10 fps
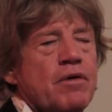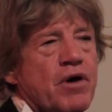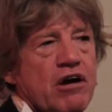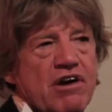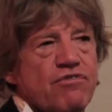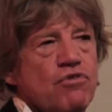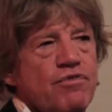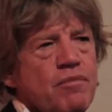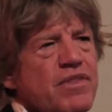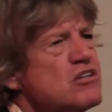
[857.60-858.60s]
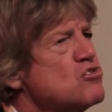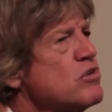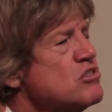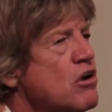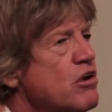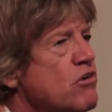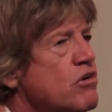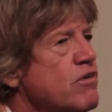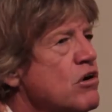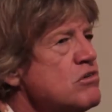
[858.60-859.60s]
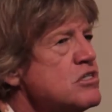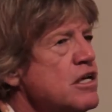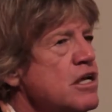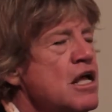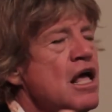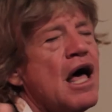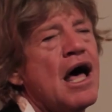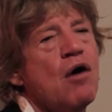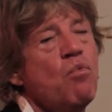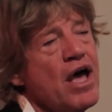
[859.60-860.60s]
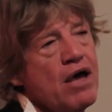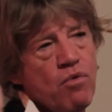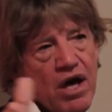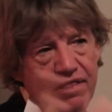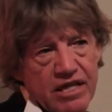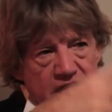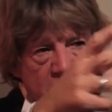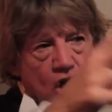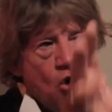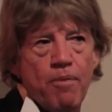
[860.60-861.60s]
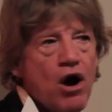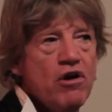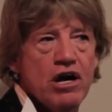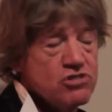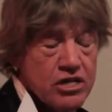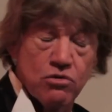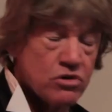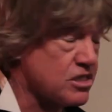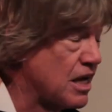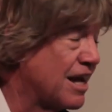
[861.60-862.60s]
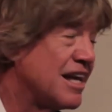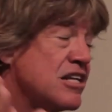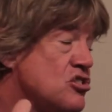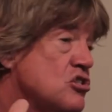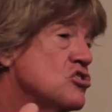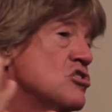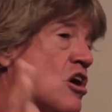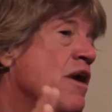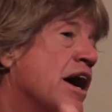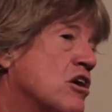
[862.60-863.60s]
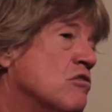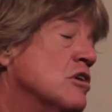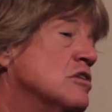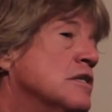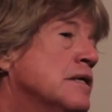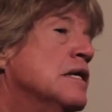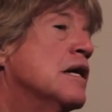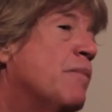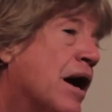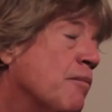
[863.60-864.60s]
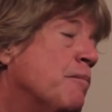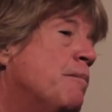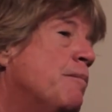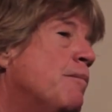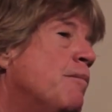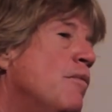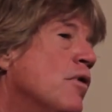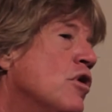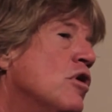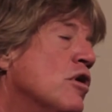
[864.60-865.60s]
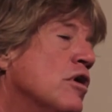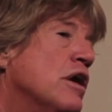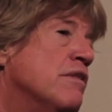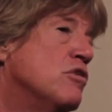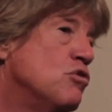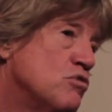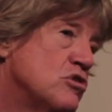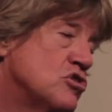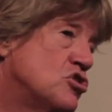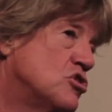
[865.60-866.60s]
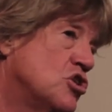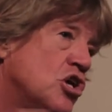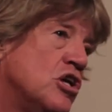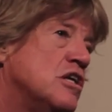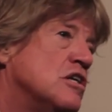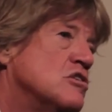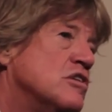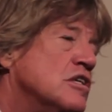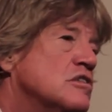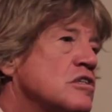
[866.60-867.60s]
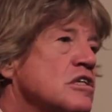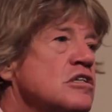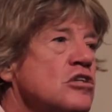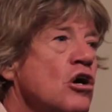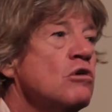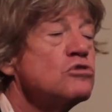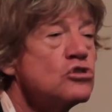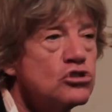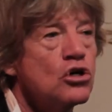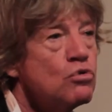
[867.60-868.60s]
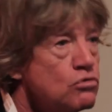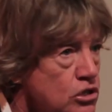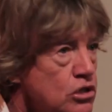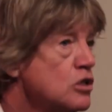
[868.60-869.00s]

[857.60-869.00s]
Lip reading: biographical film, I think it's called It's Only Rock and Roll, isn't it? Where there's the whole polio sequence, and it's just so accurate about, and you just herded it into these homes and told